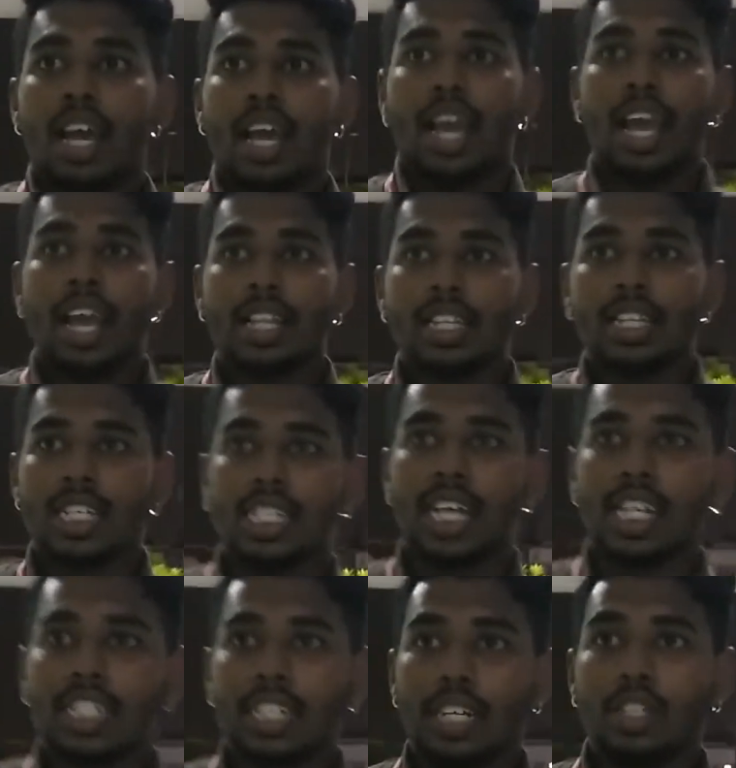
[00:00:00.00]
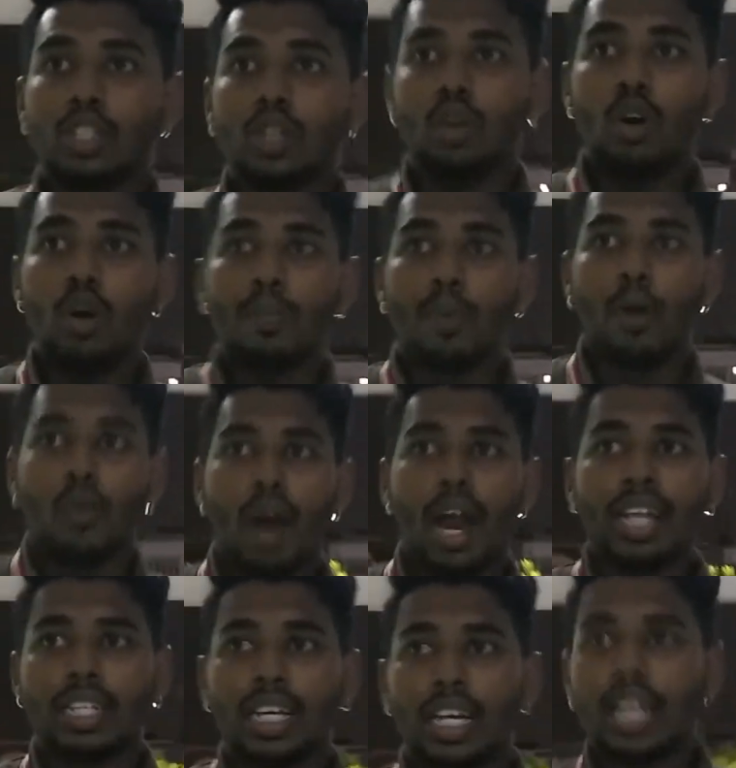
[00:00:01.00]
in the section 2
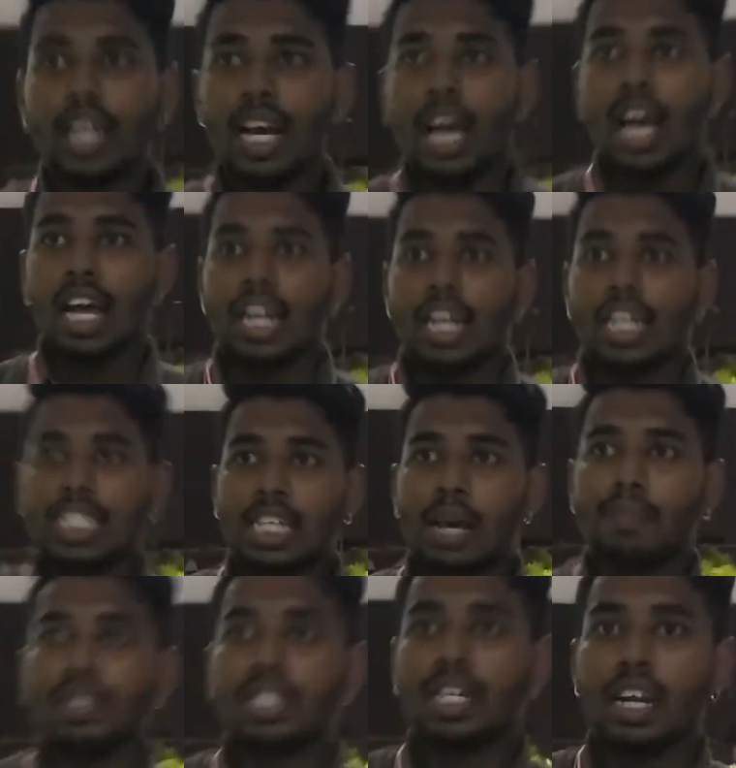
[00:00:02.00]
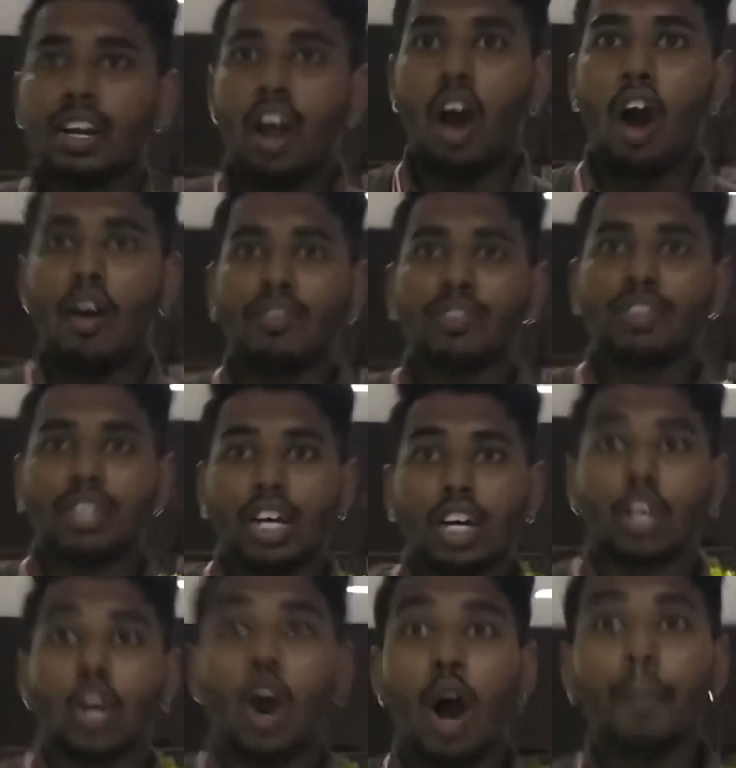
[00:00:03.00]
provide the reception of the
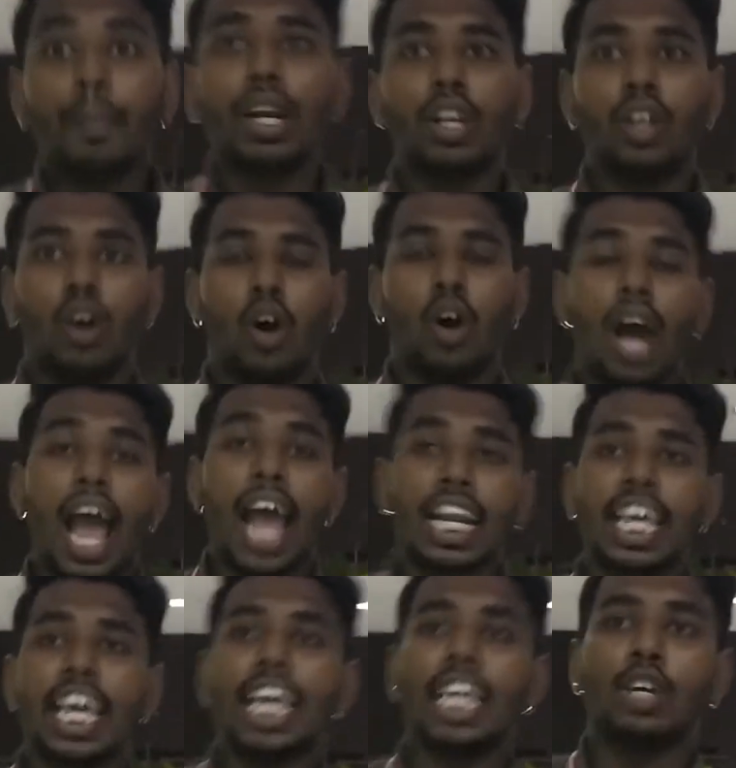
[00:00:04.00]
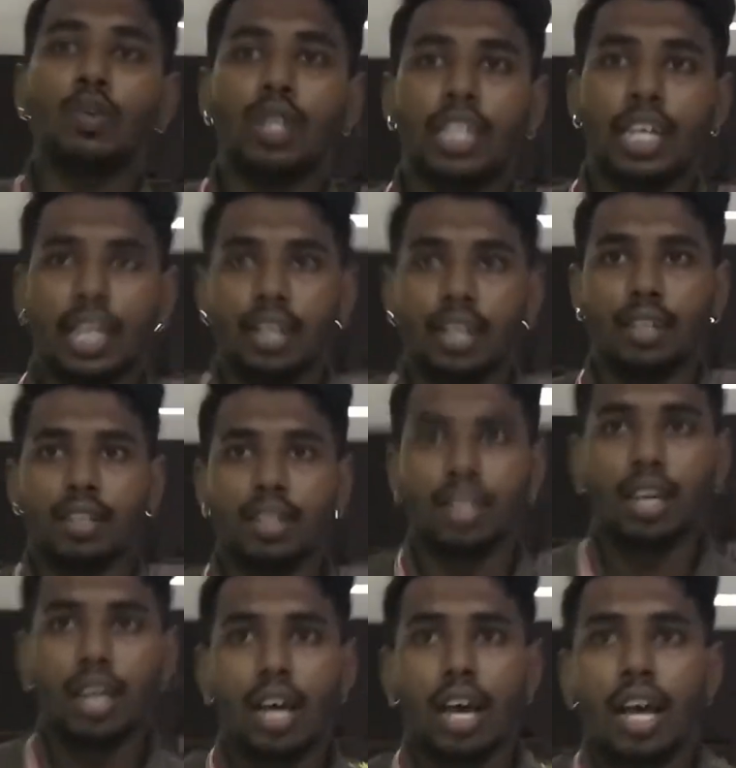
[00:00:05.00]
common law and equity.
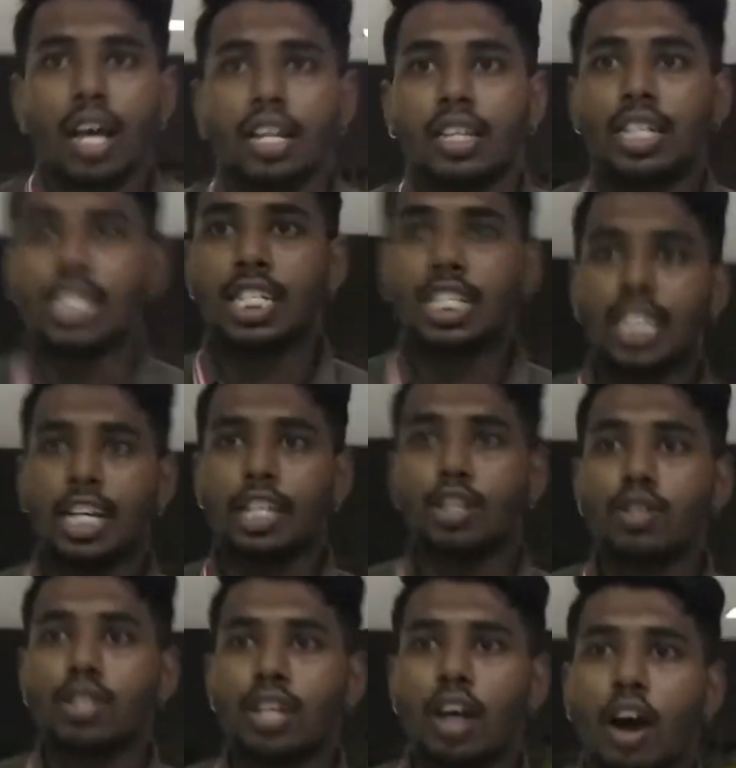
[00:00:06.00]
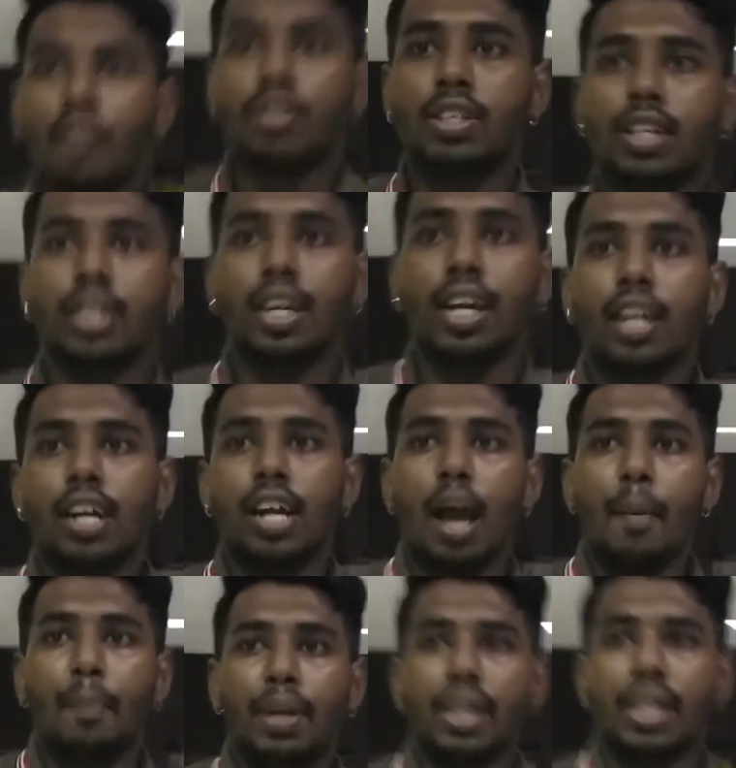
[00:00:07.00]
The status of the general
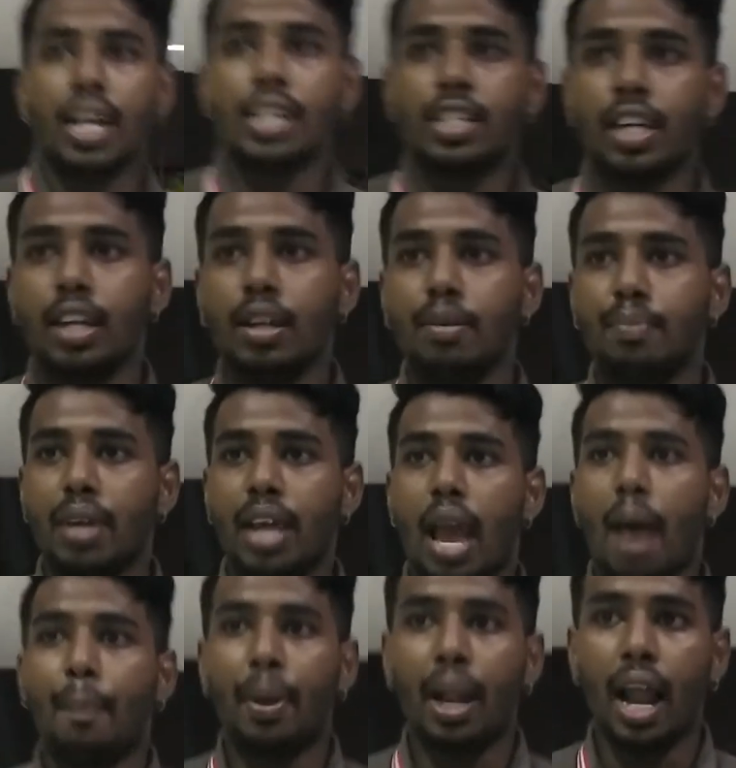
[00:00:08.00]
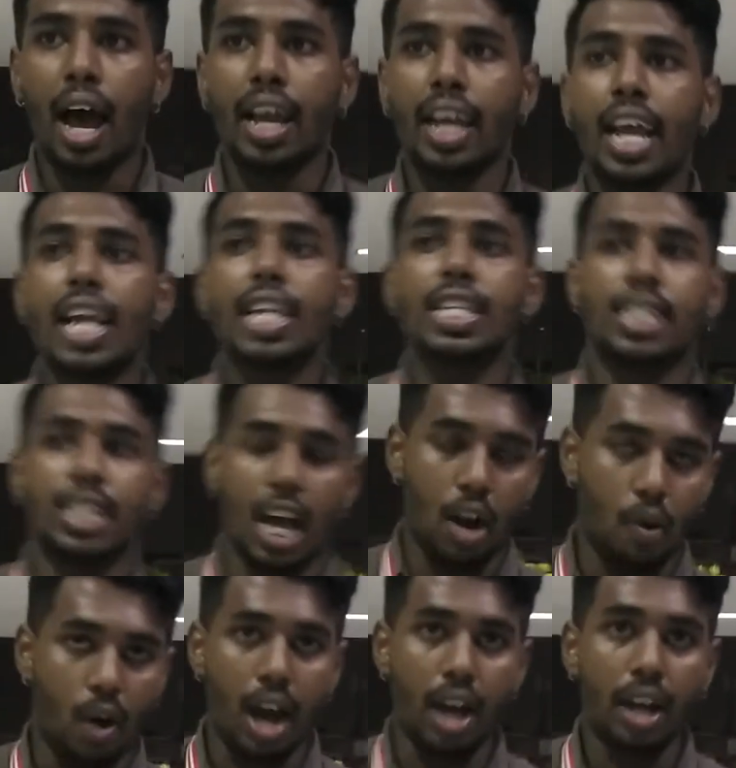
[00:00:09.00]
application be applied in
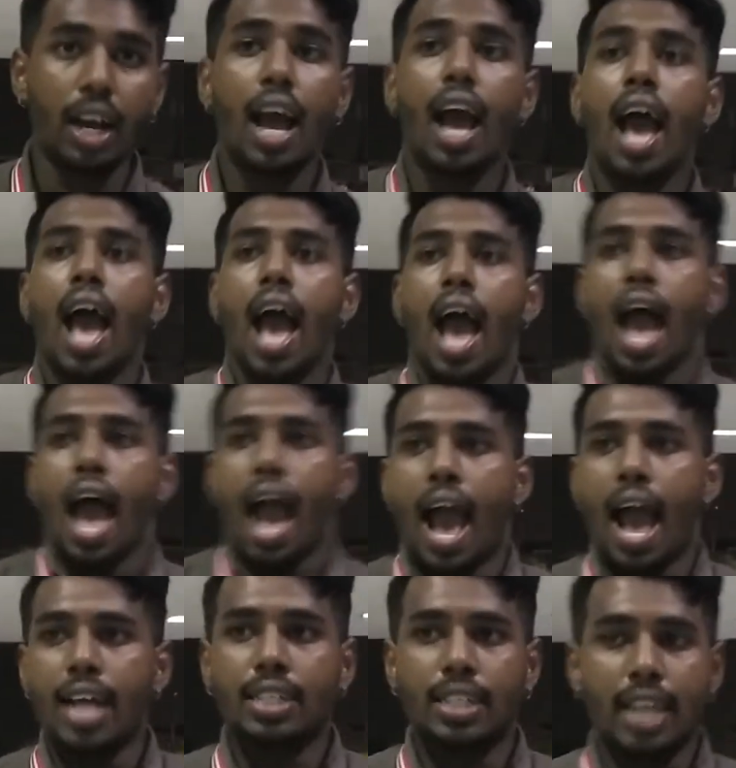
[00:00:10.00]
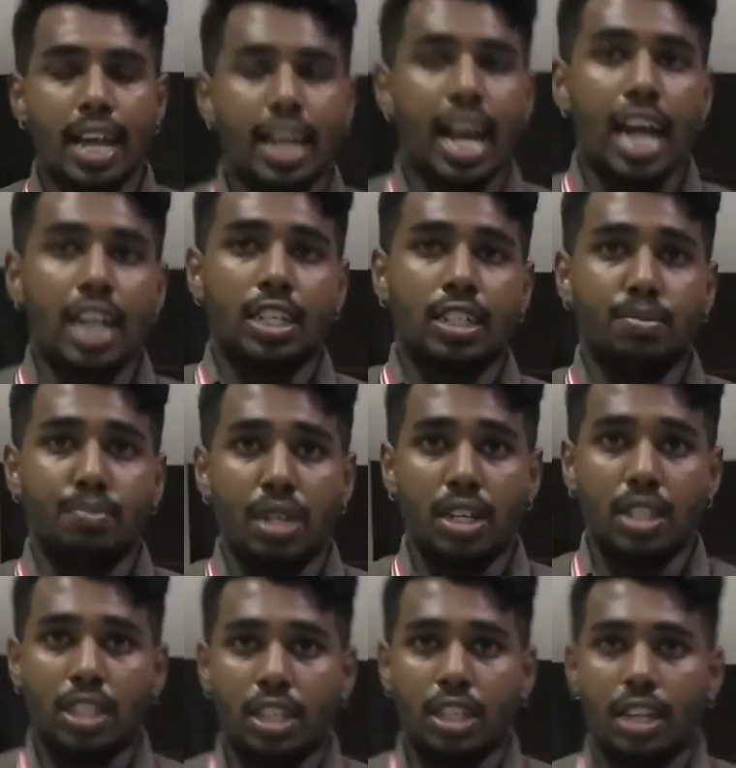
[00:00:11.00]
Sarawak as an
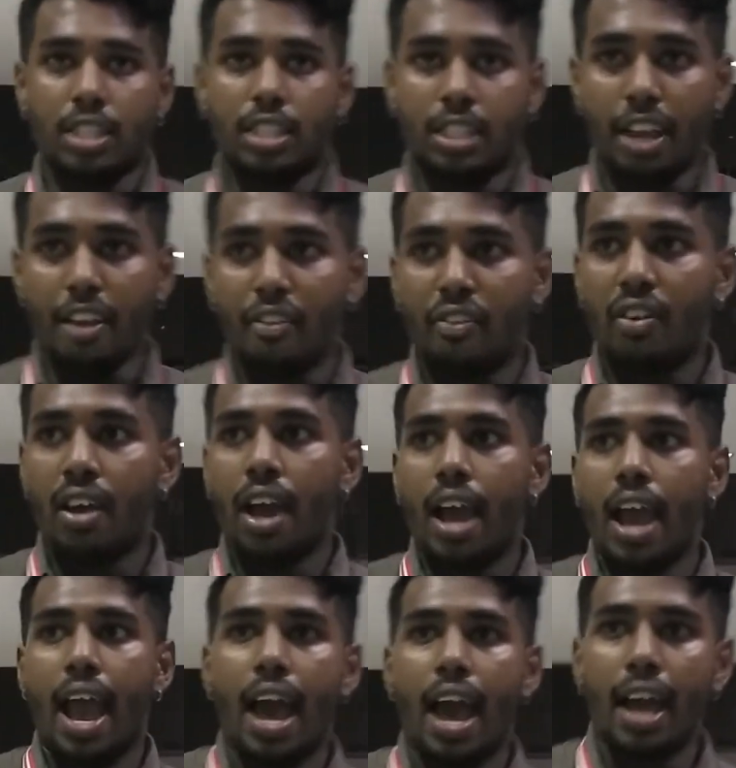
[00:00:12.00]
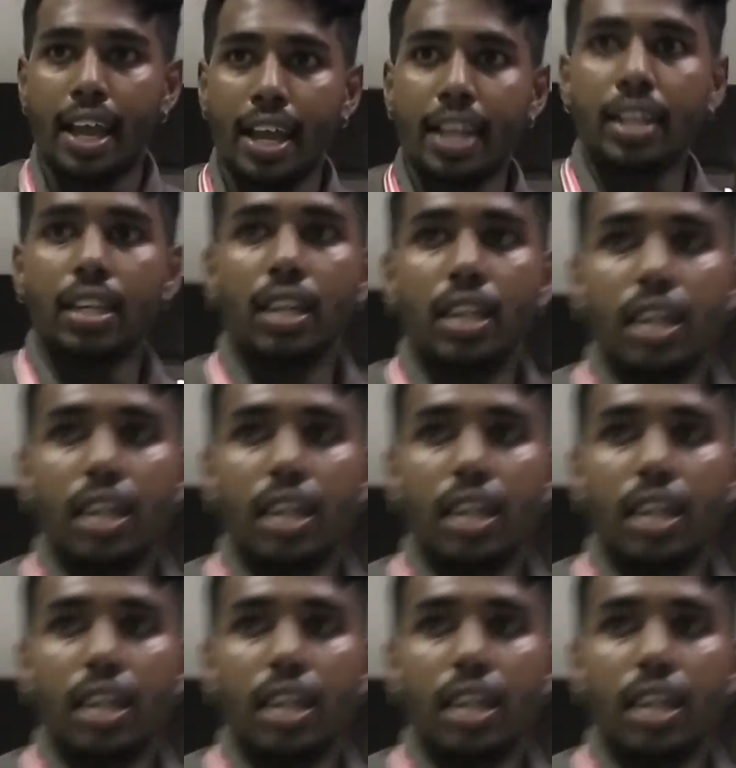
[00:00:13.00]
administrative in